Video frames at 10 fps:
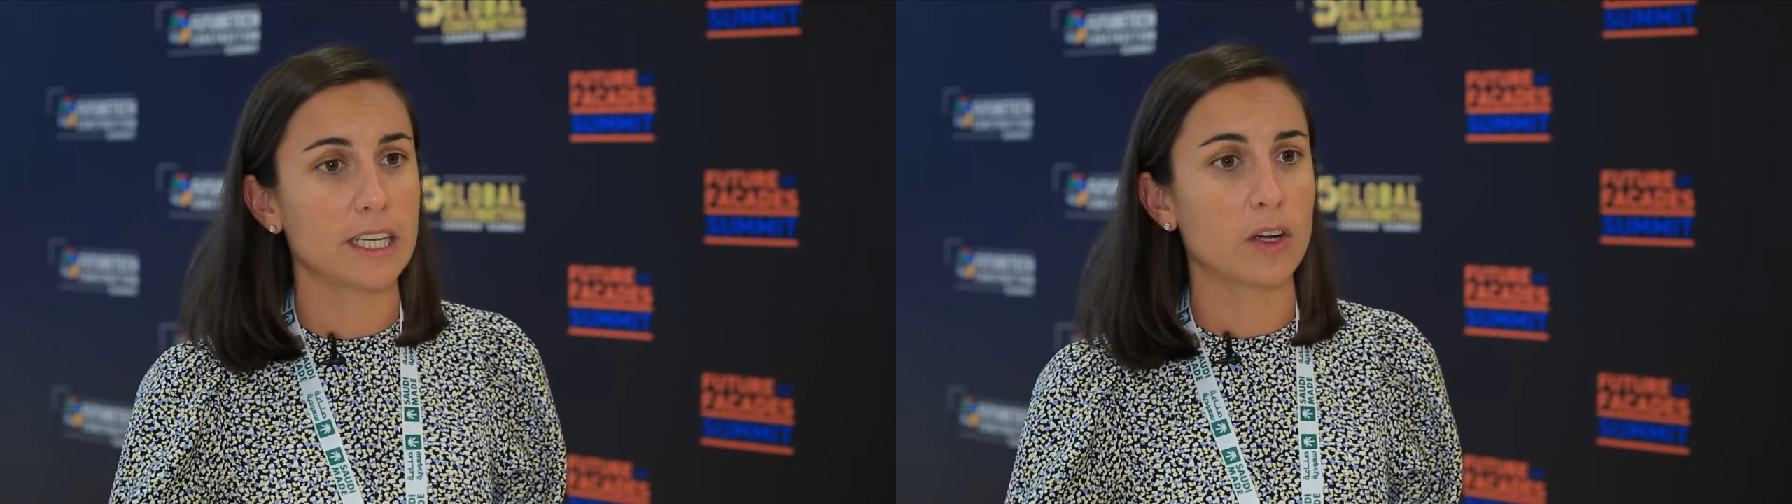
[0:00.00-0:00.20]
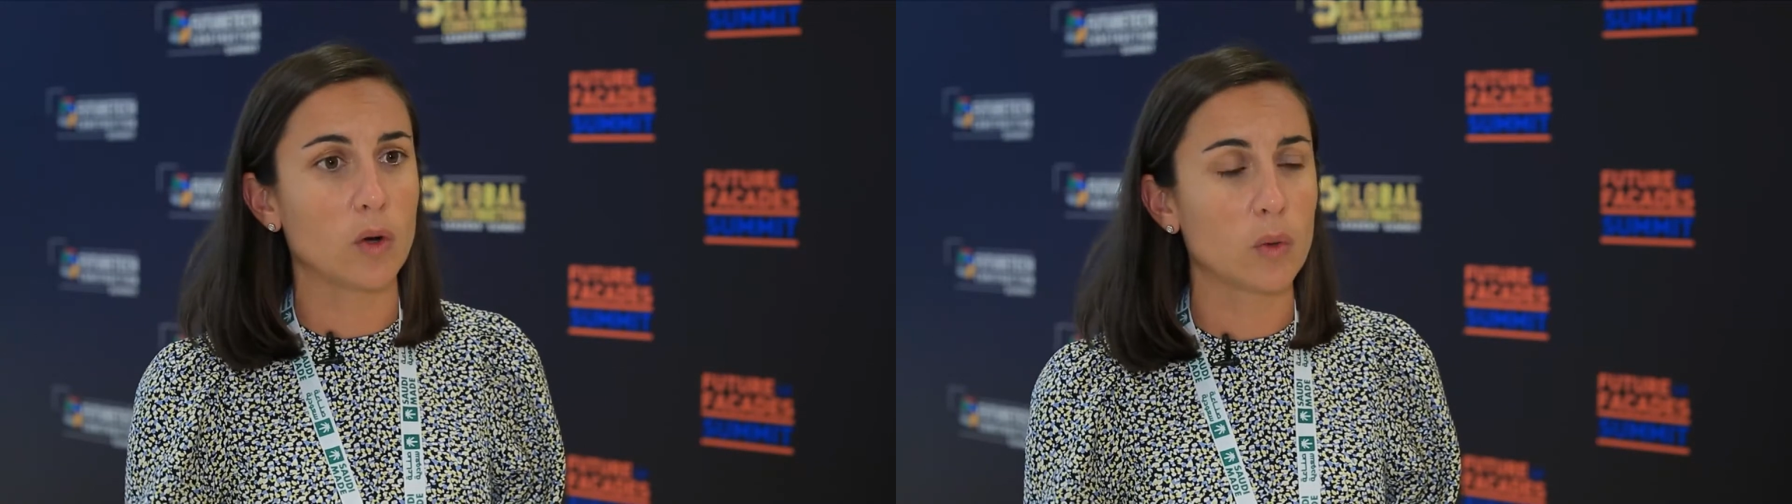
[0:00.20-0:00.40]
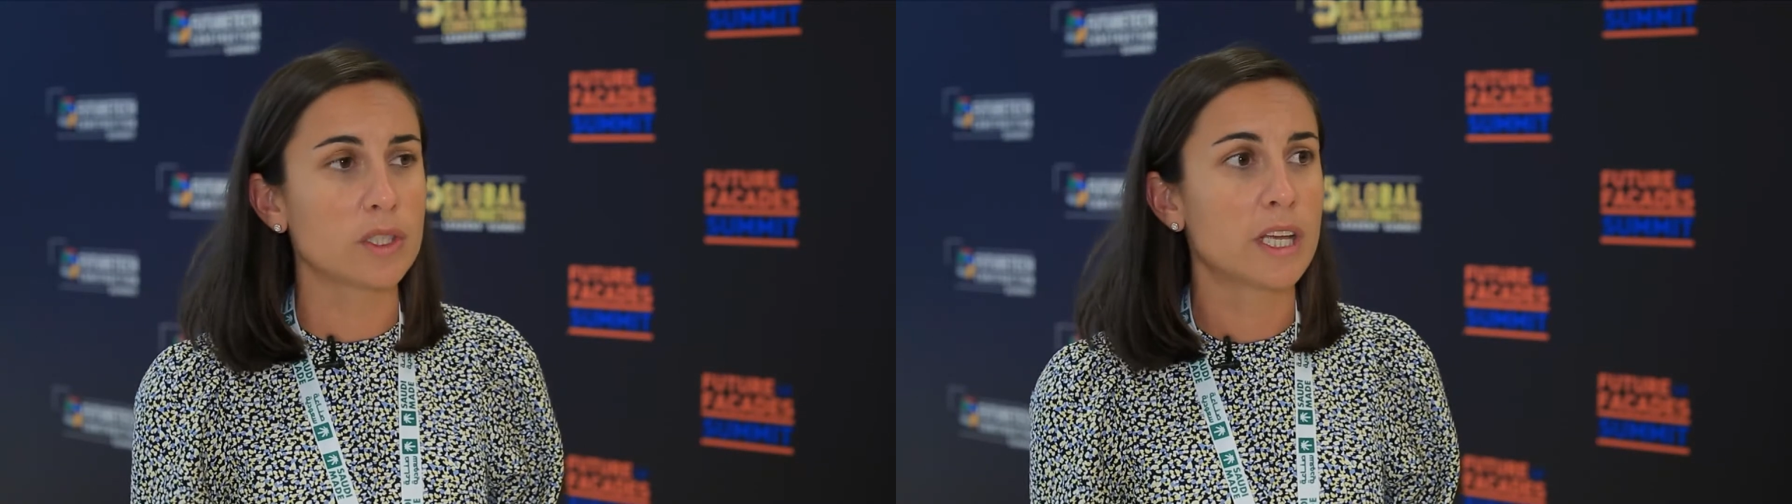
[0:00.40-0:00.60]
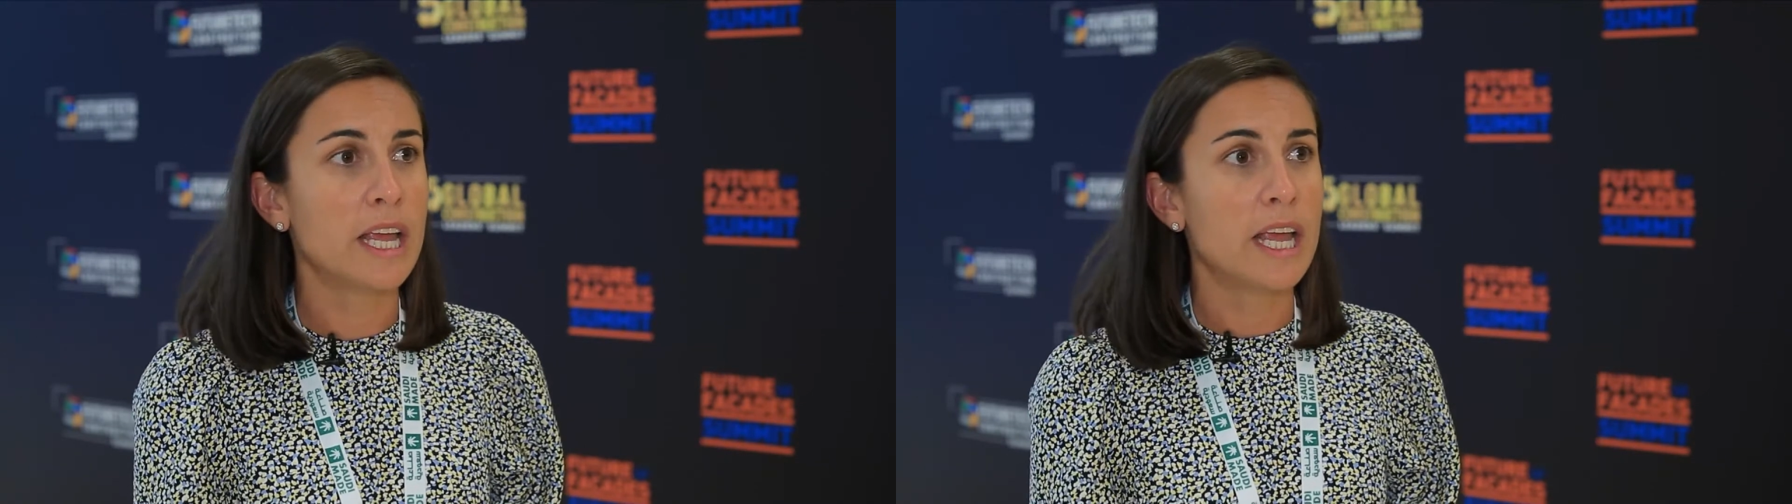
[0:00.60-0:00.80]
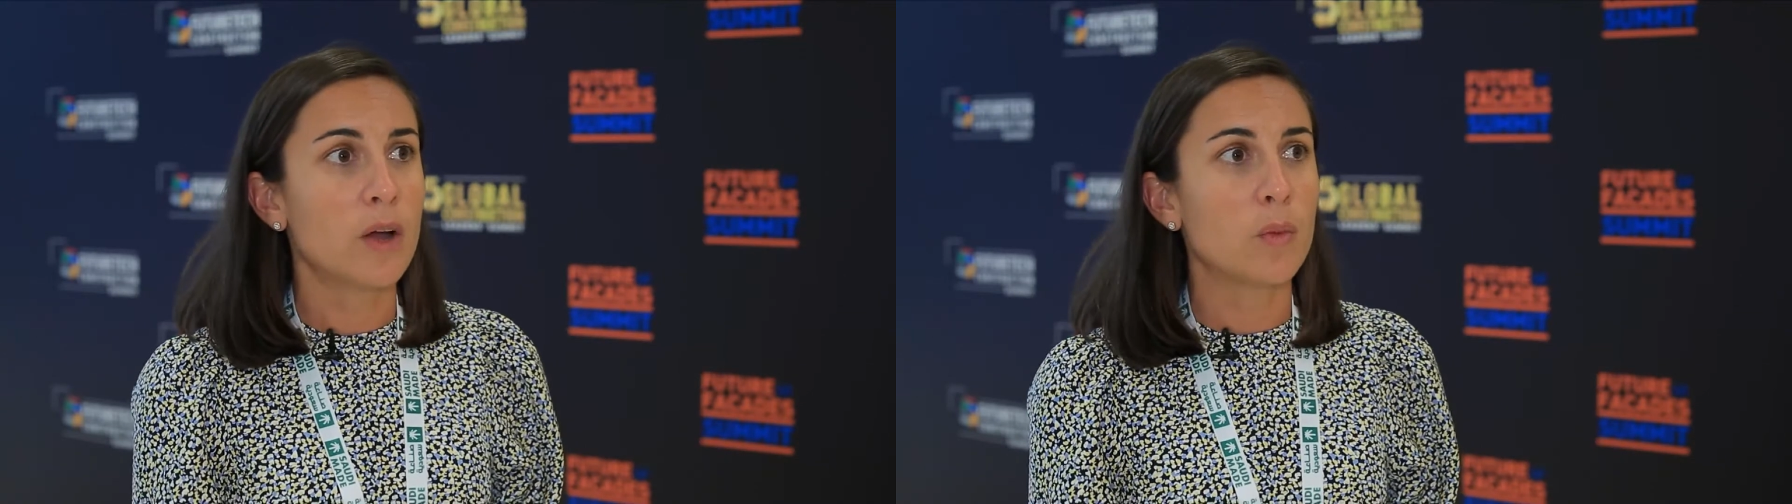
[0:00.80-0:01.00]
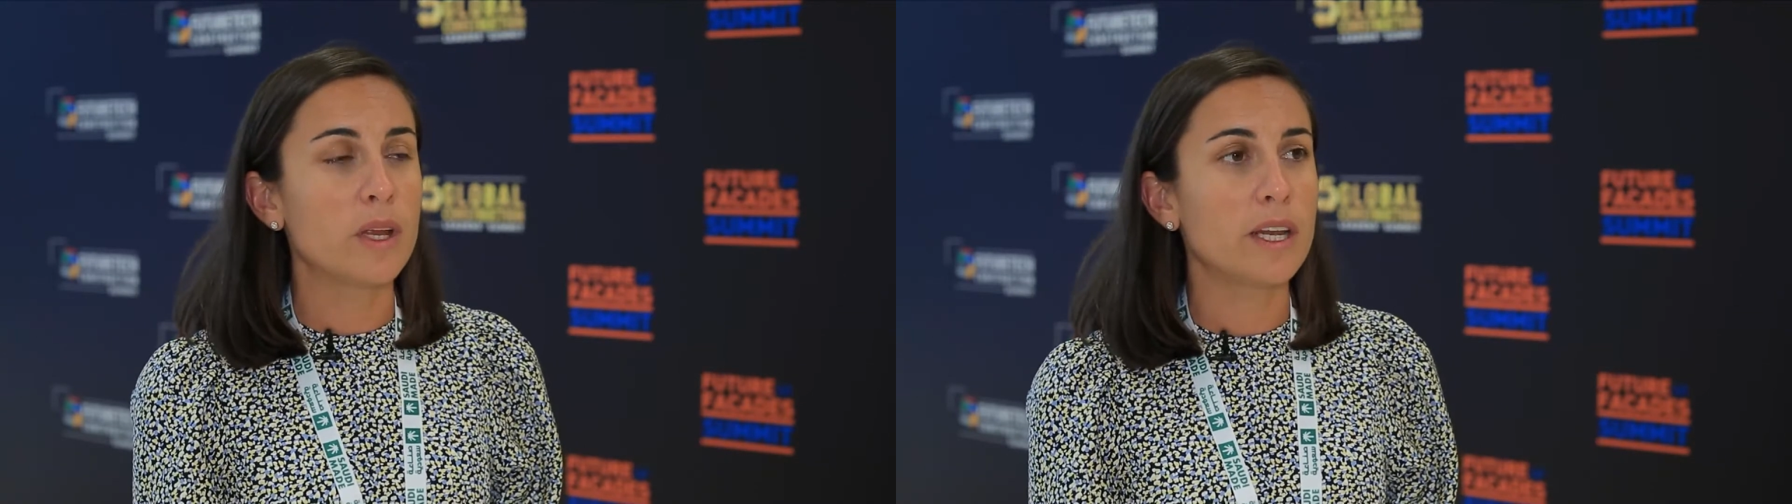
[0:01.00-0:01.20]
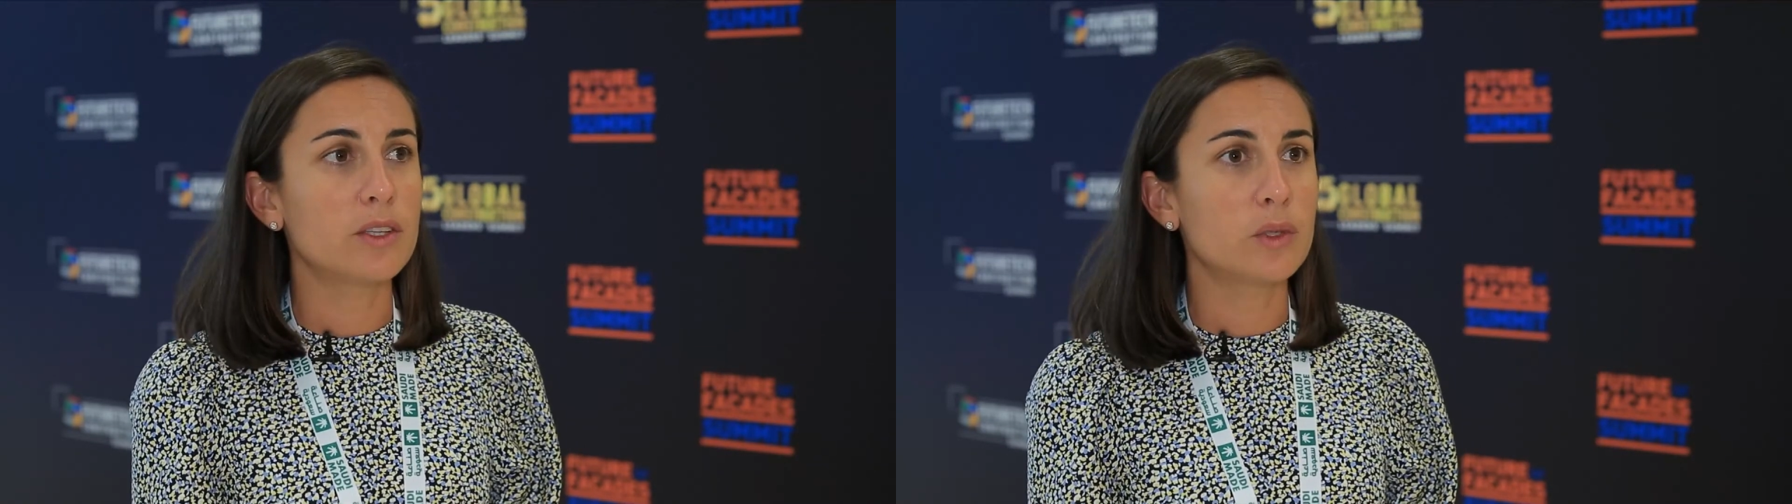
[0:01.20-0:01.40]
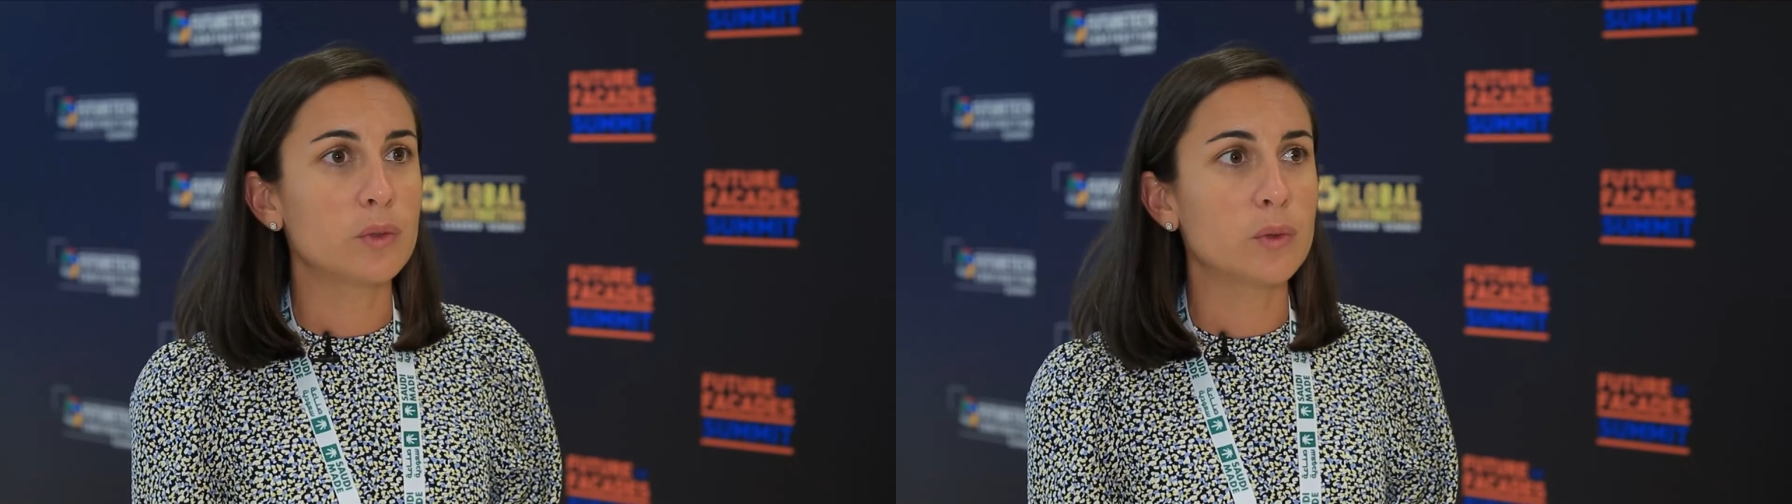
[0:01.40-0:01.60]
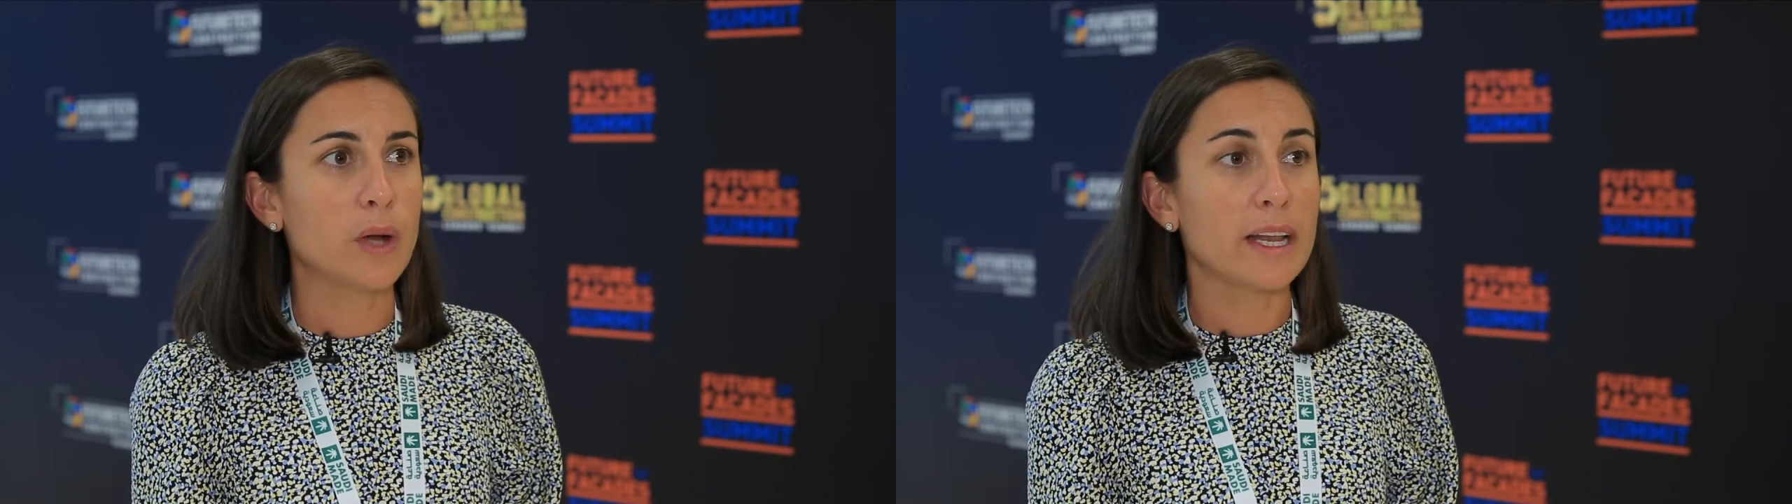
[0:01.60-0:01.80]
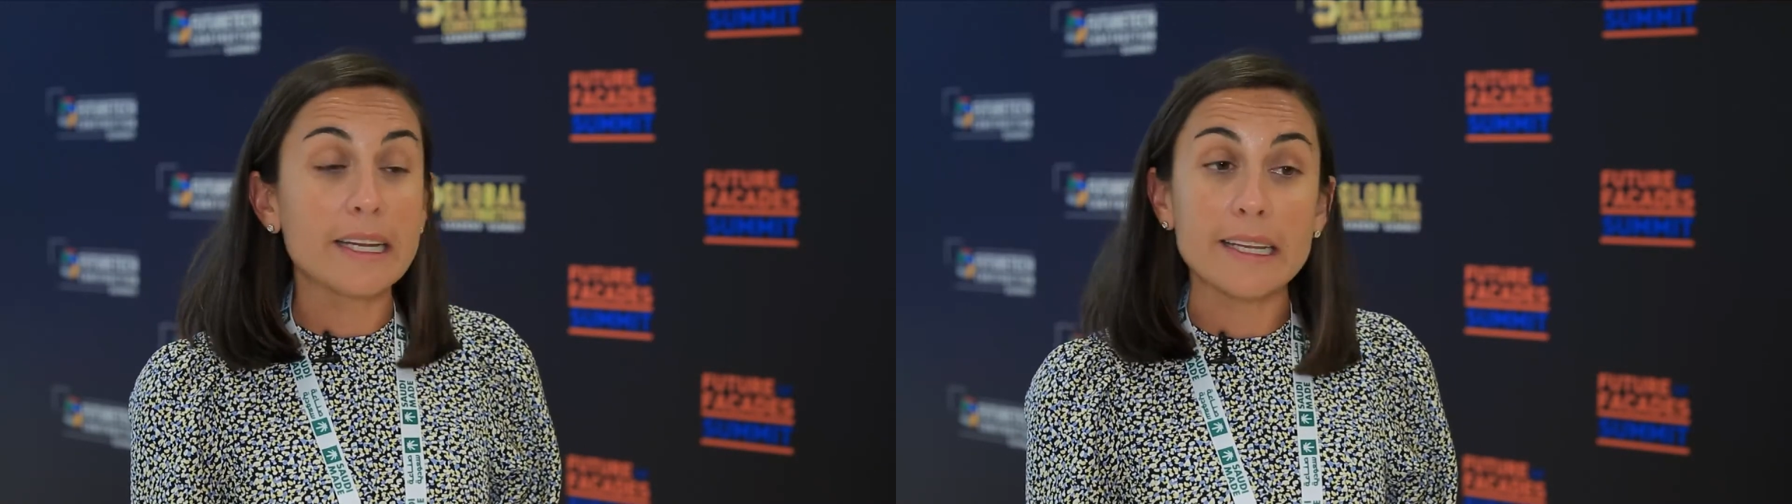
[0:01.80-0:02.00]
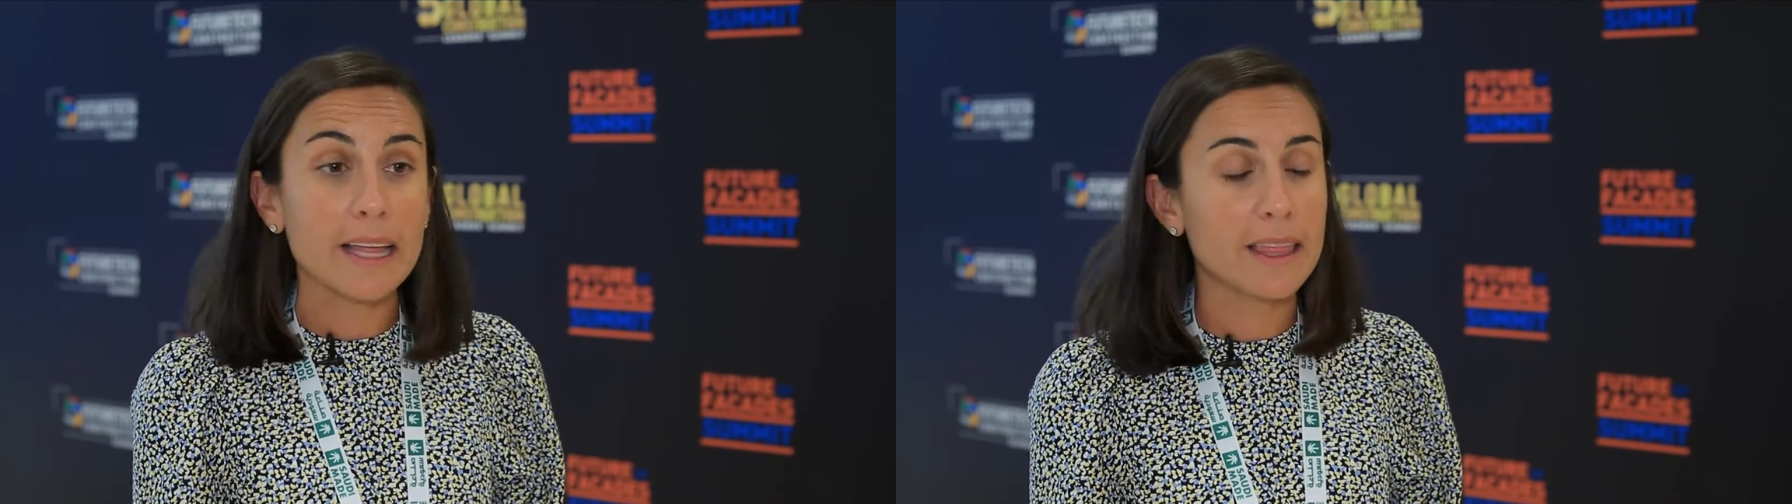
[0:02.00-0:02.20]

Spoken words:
the codes, I